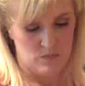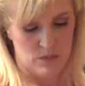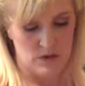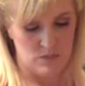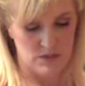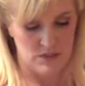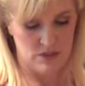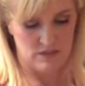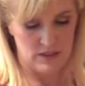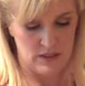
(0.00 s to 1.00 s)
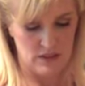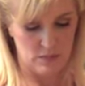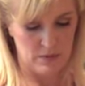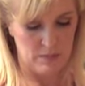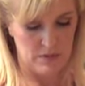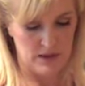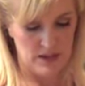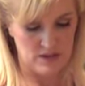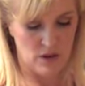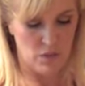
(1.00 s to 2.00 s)
I'm going to reserve a little bit
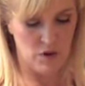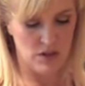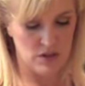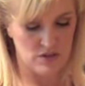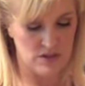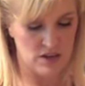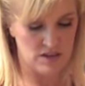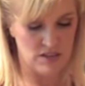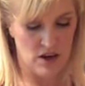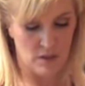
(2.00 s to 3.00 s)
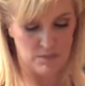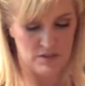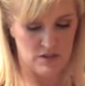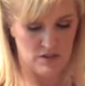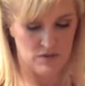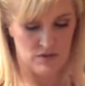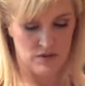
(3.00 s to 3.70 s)
because I want to use it on top too.